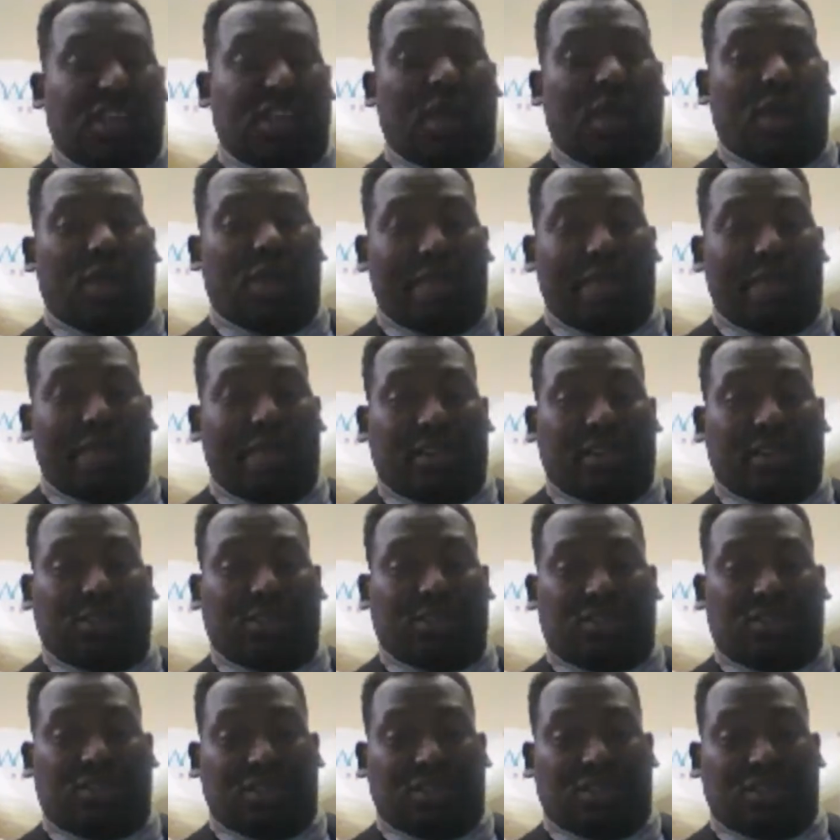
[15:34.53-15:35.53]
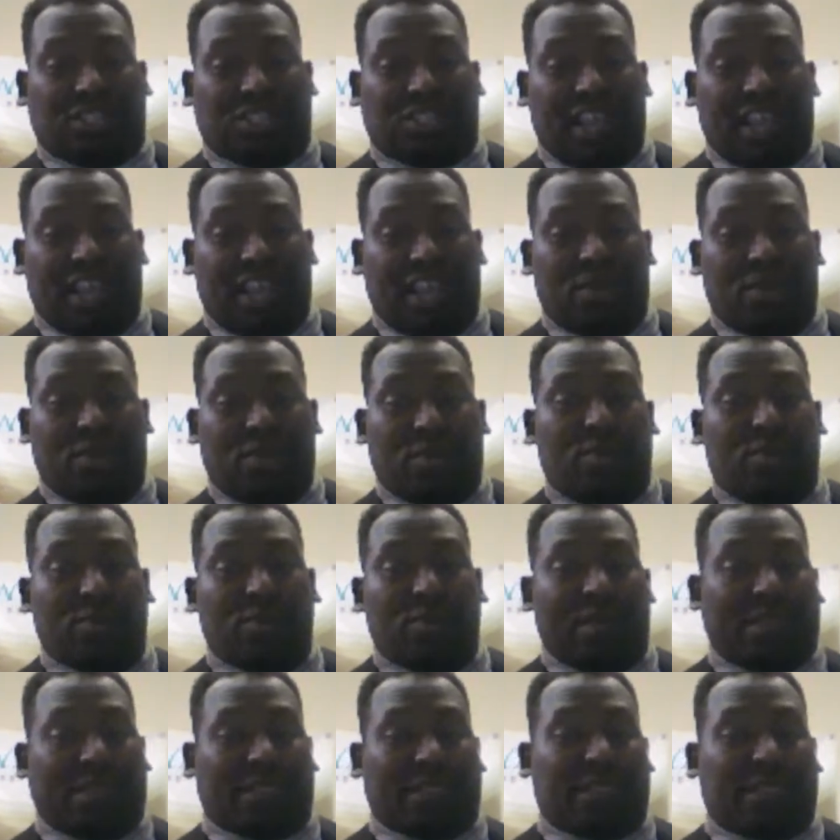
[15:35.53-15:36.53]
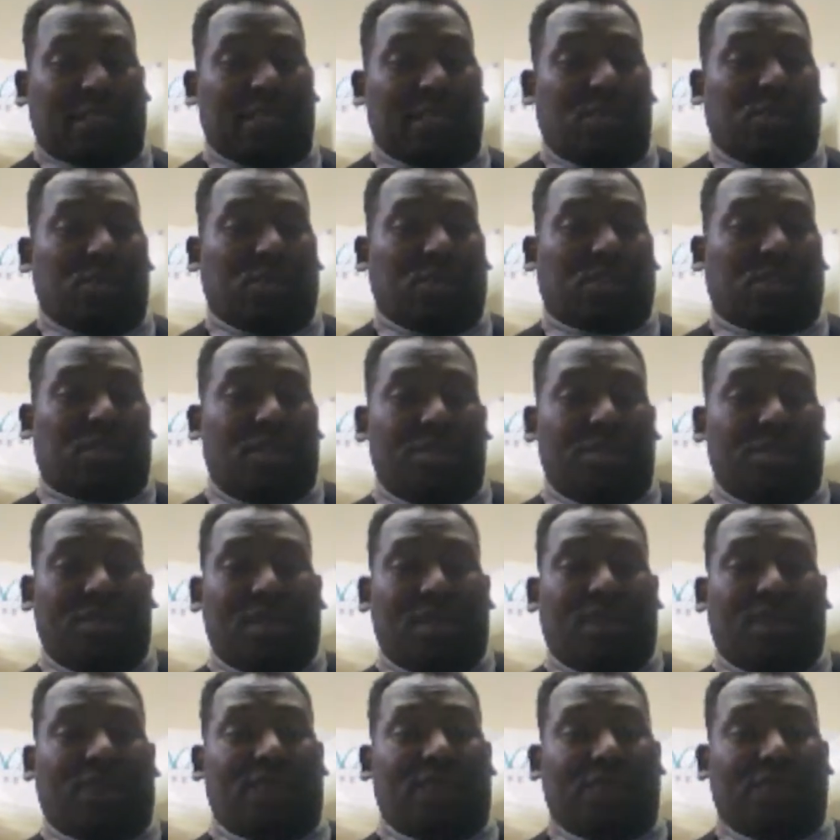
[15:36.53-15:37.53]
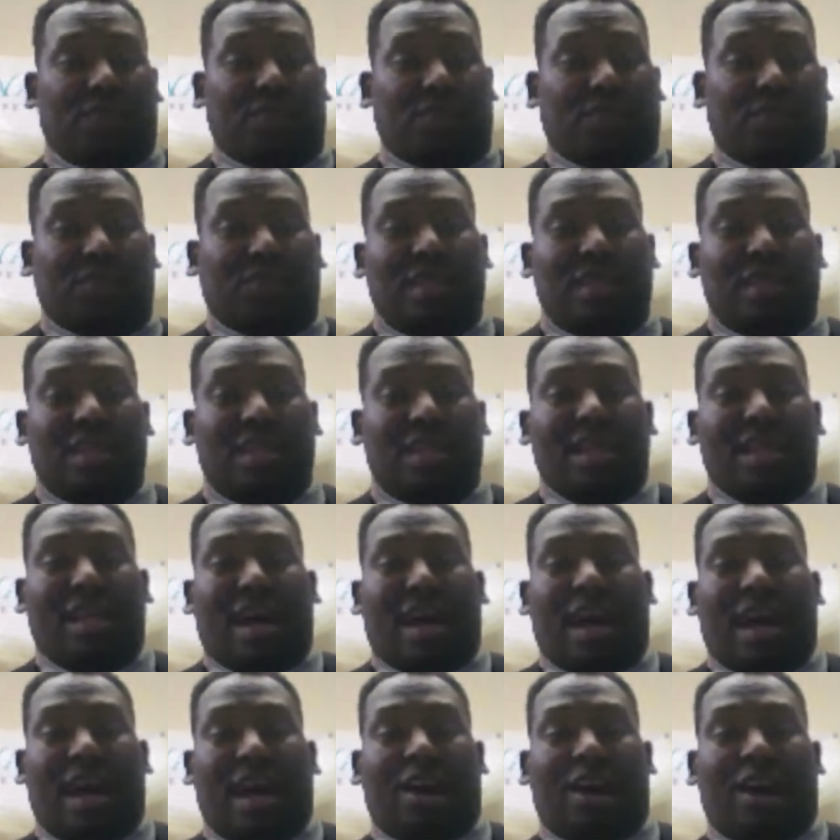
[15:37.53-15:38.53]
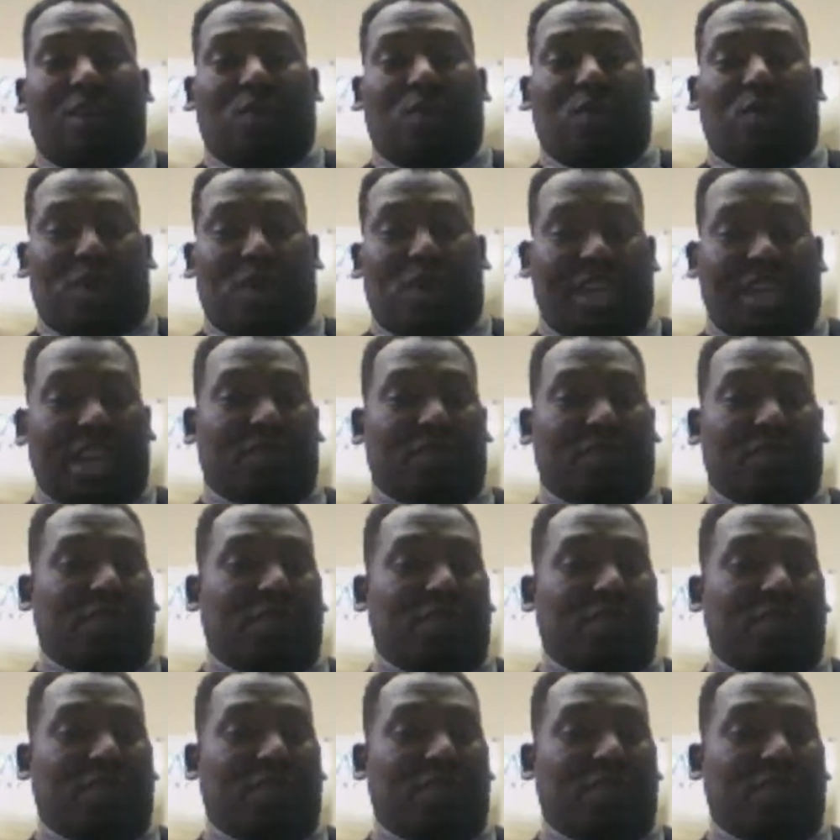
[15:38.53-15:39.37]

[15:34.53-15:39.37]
what matters to you, share basically what's coming up for you, we can